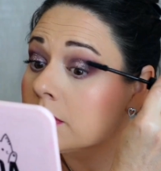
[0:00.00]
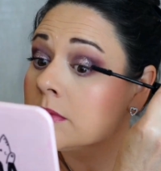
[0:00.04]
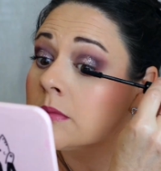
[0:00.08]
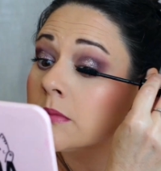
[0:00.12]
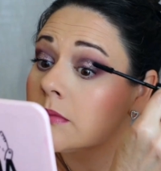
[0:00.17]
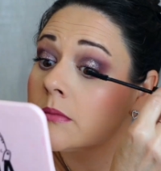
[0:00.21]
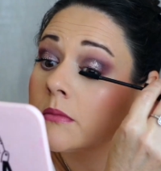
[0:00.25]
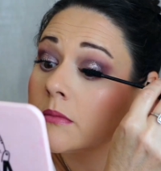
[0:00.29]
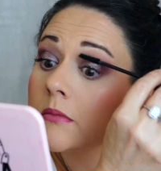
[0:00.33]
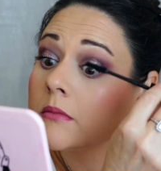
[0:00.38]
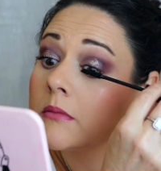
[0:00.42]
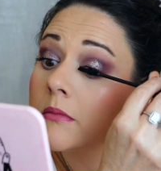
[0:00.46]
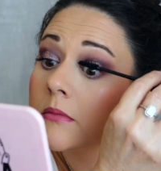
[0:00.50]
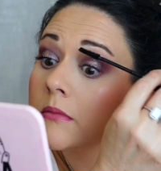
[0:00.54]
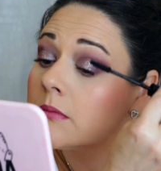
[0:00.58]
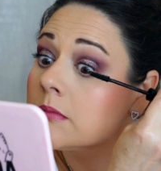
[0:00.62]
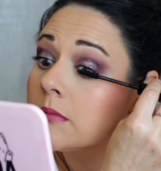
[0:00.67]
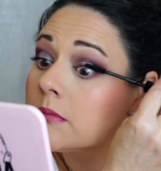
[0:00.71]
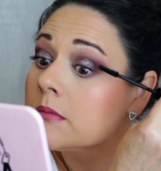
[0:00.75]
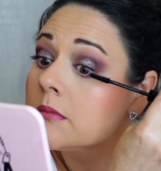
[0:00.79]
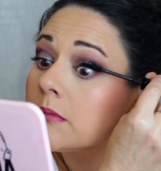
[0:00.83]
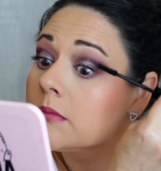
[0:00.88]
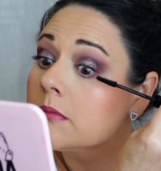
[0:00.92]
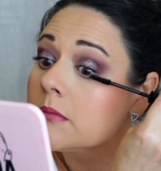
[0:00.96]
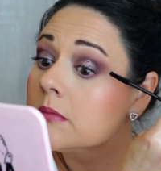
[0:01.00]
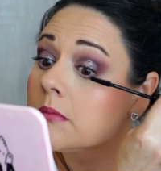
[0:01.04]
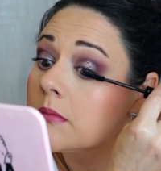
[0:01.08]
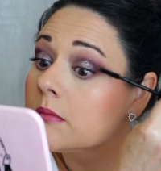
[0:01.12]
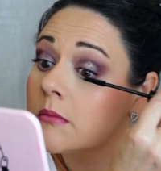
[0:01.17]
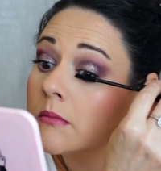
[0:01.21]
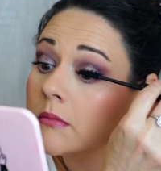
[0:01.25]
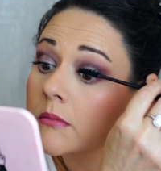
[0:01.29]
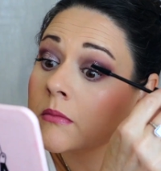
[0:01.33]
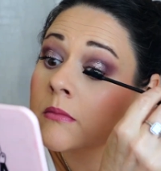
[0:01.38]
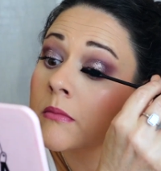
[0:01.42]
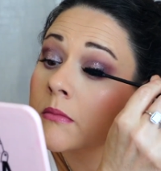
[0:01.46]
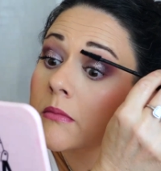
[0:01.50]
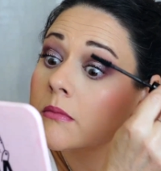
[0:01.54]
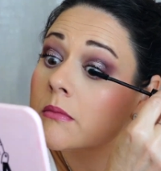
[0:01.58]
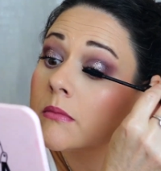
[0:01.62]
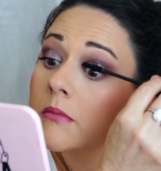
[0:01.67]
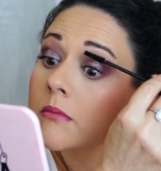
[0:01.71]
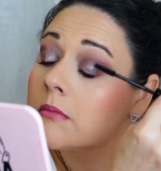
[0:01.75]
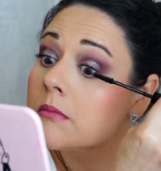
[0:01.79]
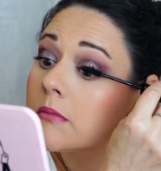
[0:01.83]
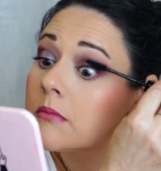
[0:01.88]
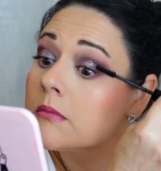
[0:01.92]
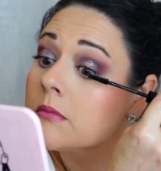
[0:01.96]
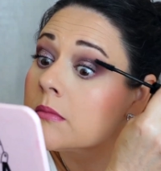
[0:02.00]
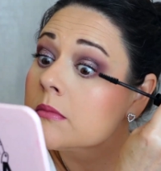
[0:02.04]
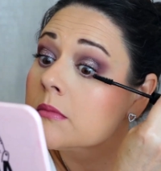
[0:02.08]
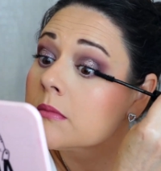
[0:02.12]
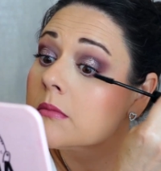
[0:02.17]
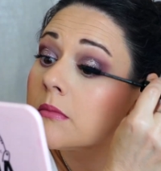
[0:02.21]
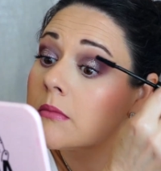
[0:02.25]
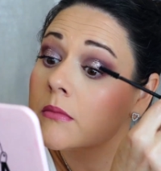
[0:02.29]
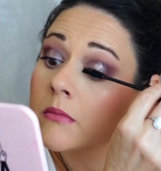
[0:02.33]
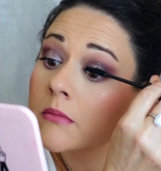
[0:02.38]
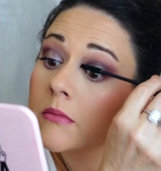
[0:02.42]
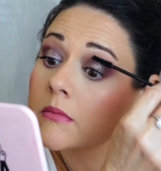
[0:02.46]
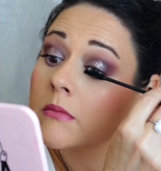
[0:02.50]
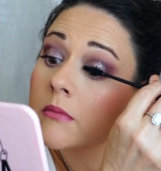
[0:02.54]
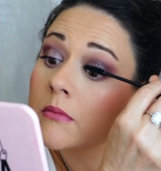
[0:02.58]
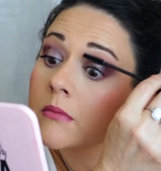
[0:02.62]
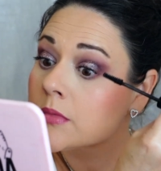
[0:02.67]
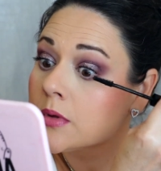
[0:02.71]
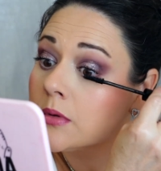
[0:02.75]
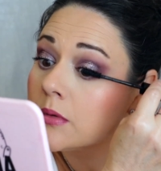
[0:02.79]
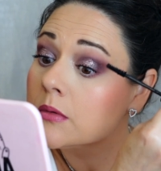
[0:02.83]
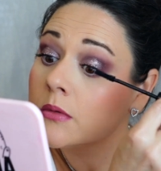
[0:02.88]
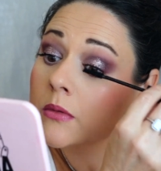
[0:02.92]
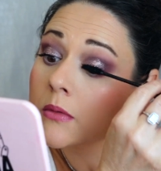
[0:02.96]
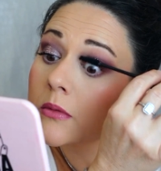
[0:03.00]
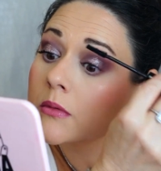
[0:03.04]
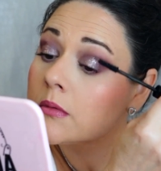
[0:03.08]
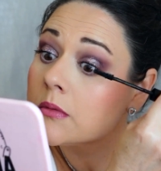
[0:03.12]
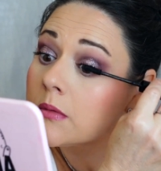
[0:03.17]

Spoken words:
No one is speaking in this clip.